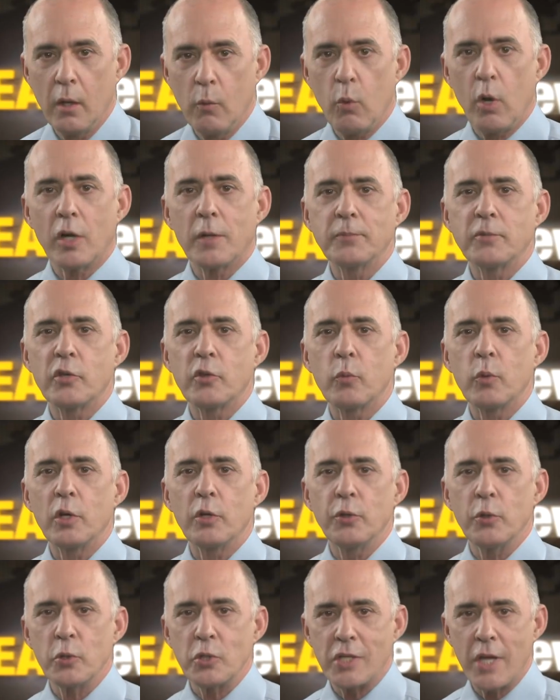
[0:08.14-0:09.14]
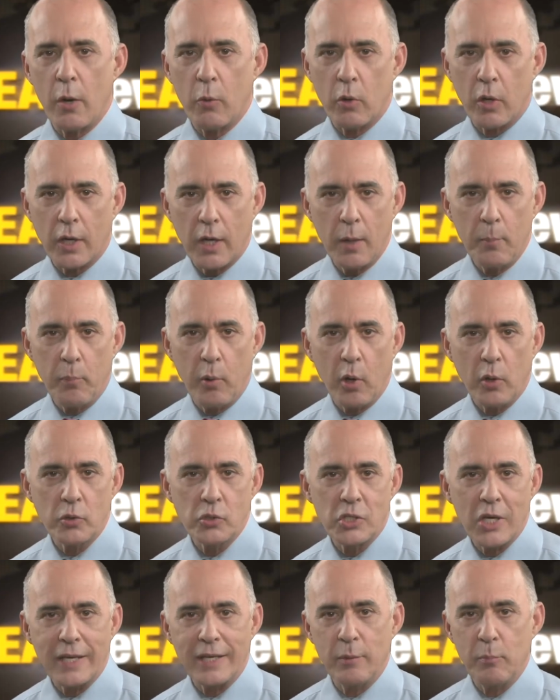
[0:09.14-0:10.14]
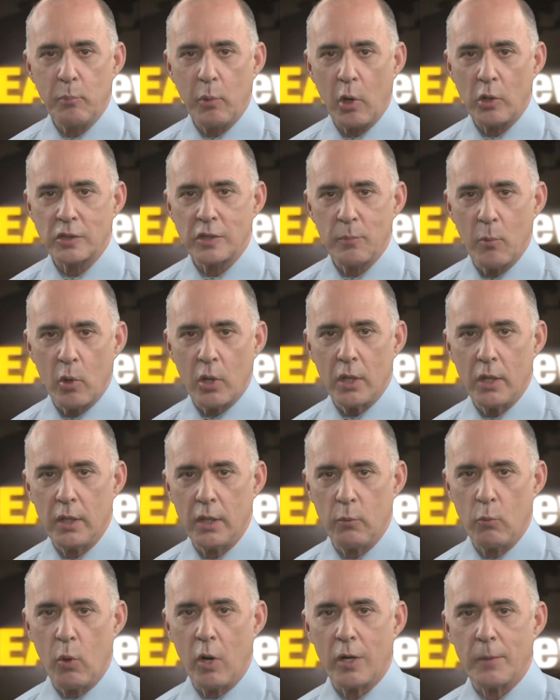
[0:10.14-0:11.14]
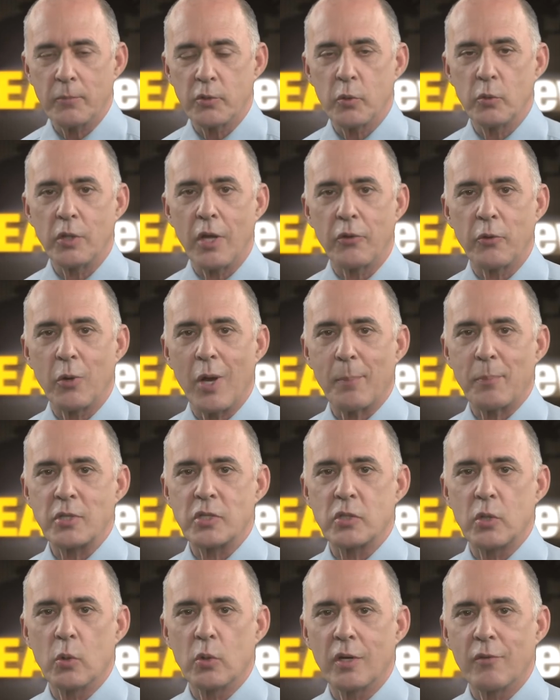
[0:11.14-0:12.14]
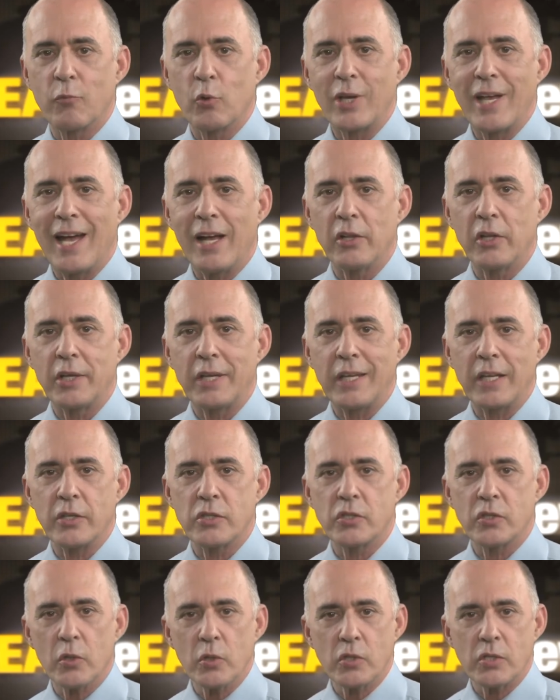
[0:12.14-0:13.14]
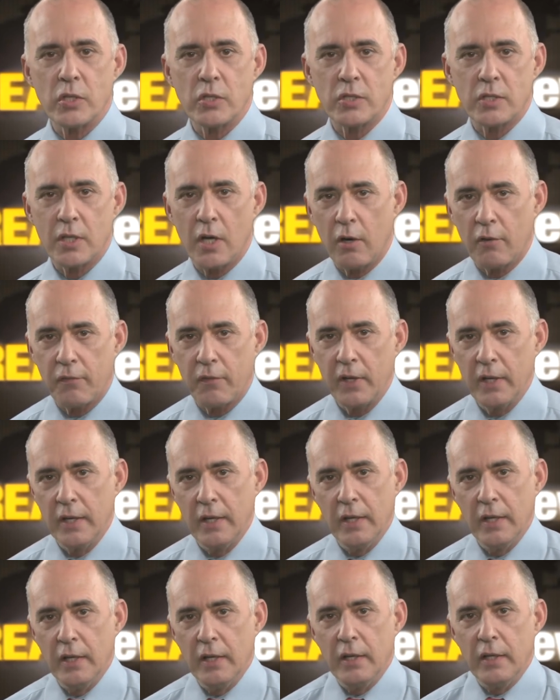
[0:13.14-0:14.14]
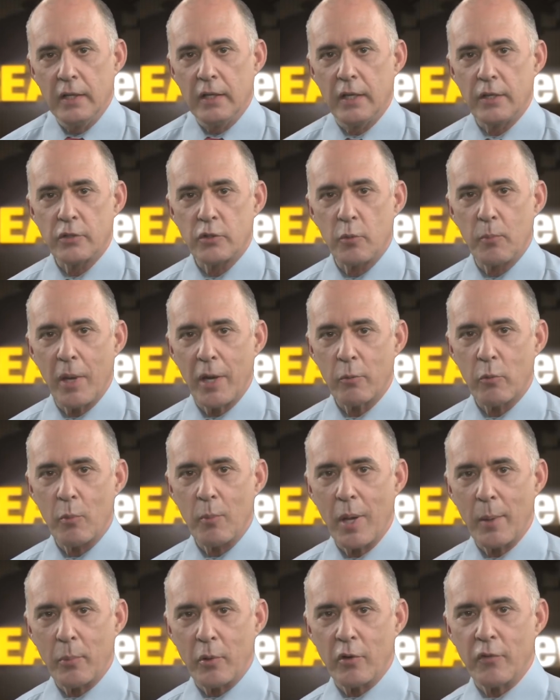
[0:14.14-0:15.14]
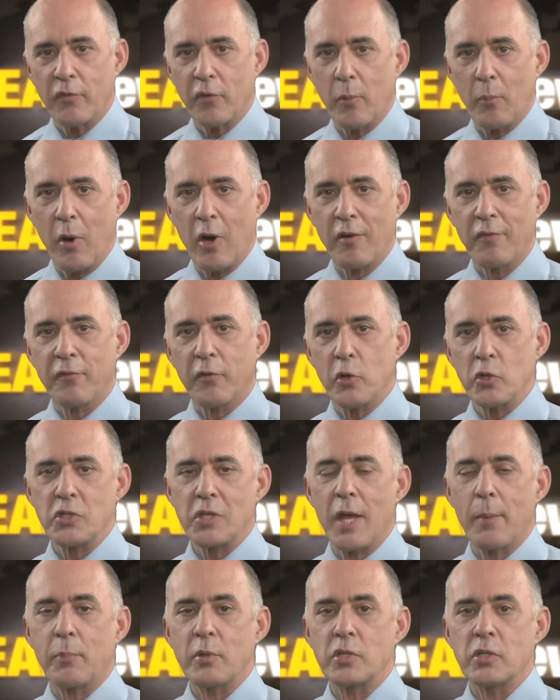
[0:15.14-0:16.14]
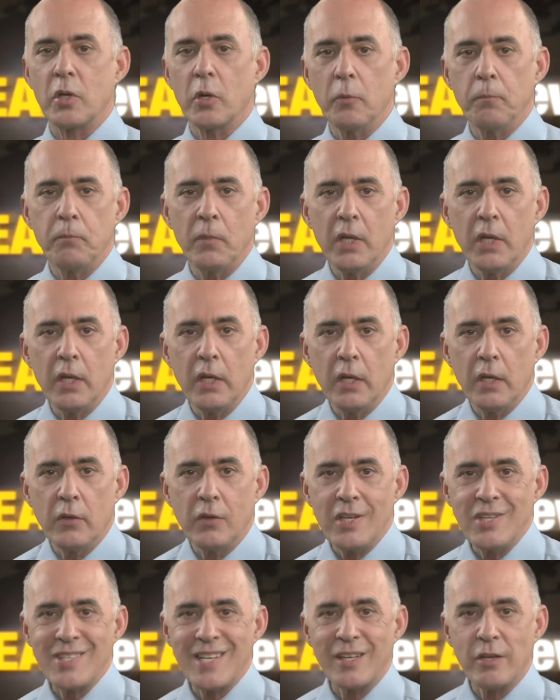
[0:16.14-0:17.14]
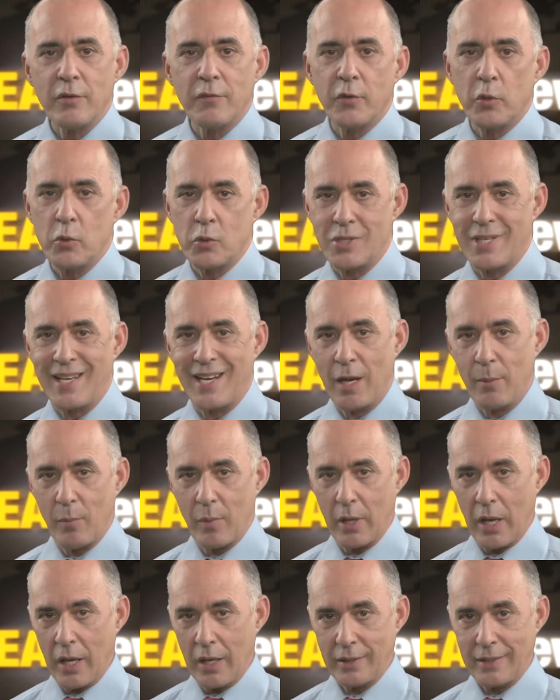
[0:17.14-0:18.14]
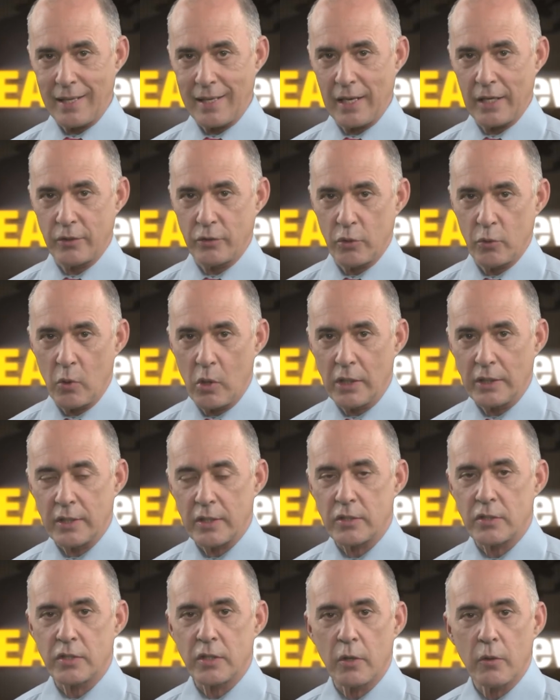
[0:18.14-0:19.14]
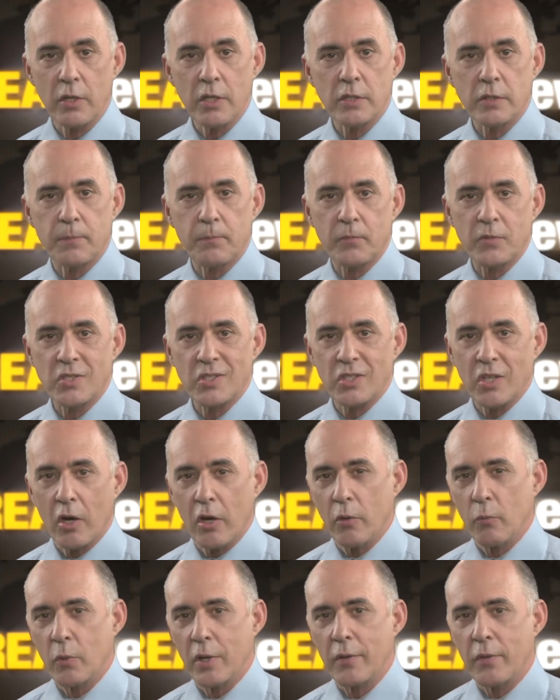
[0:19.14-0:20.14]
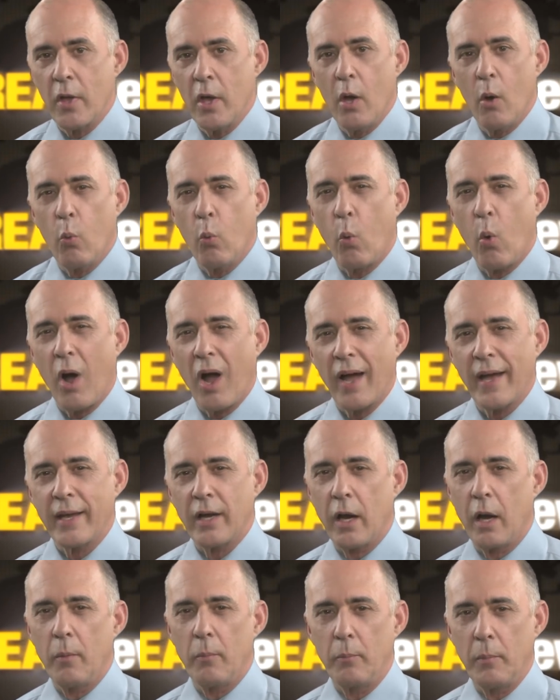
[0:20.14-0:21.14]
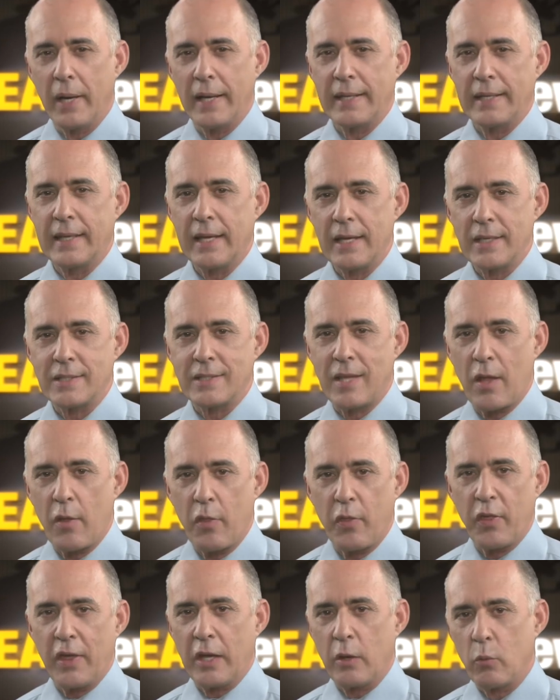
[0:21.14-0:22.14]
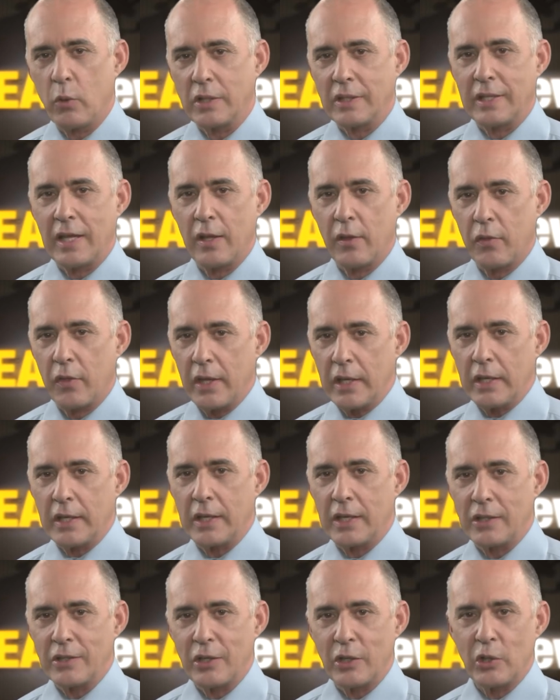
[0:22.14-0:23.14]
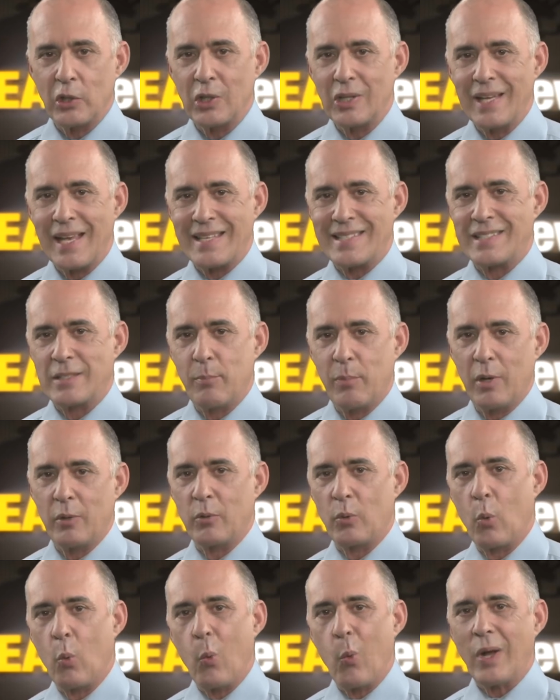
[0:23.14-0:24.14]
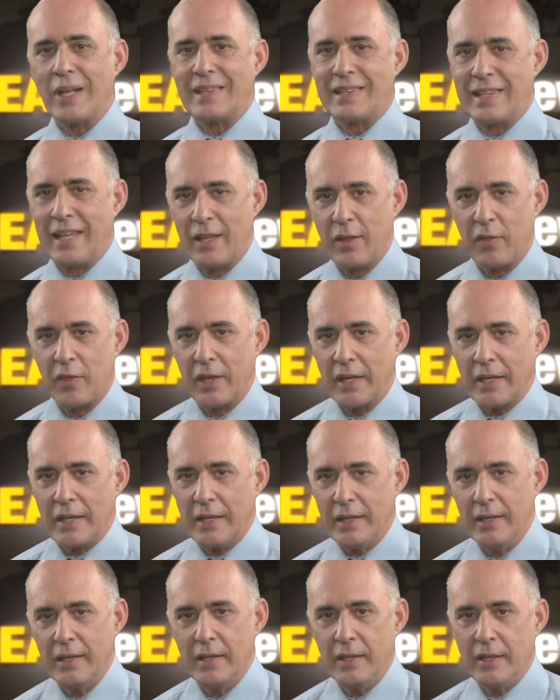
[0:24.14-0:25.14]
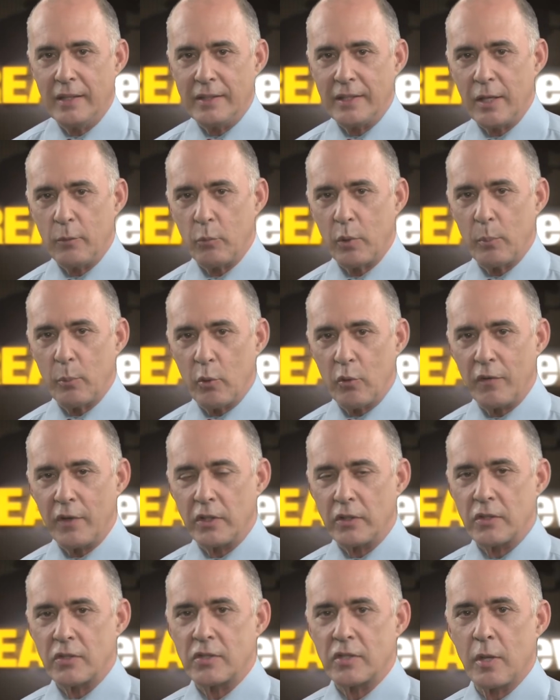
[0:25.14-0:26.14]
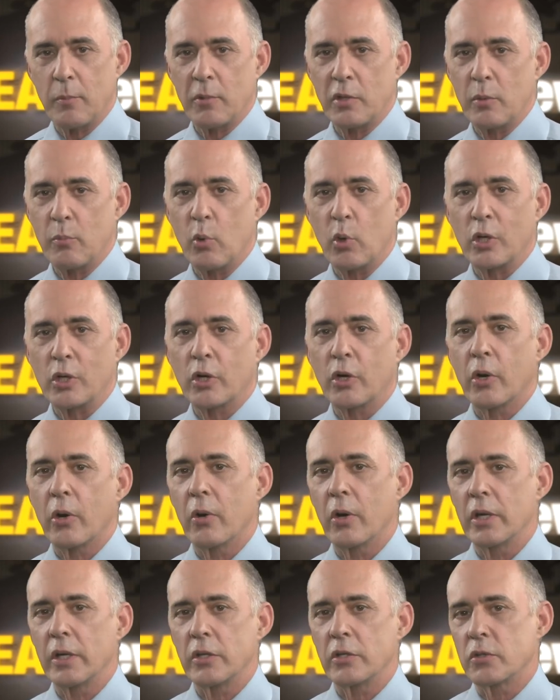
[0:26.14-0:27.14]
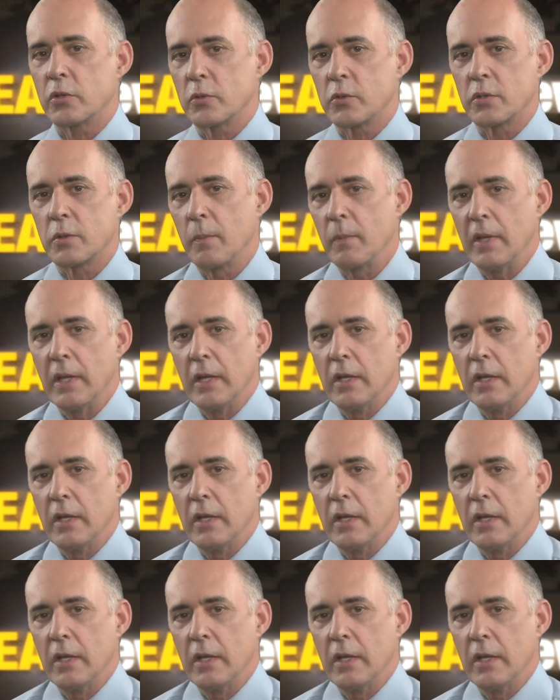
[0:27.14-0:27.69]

Welcome to the Real News Network. I'm Paul Jay in Baltimore, and welcome to another episode of Reality Asserts Itself. As you may remember from our first episode, these interviews that, I'm, that I do on this series start with why my guests think what they think and a little less about what they think, and then we move into some of the more current issues.